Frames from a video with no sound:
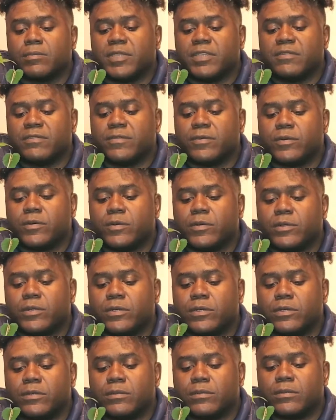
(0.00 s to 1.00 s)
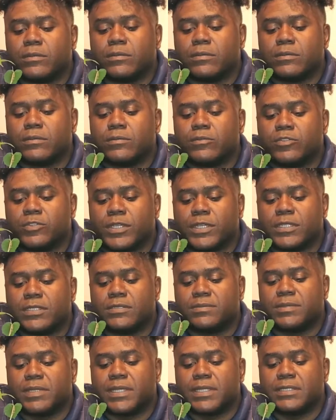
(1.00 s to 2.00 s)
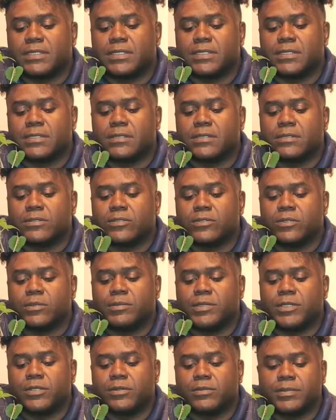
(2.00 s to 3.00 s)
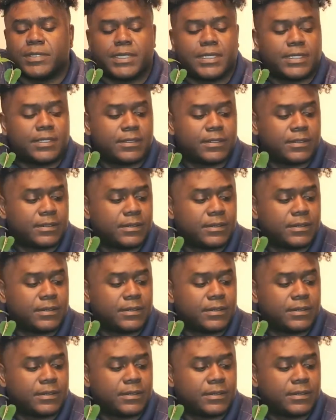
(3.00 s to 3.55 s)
before transplanting it to a bigger pot.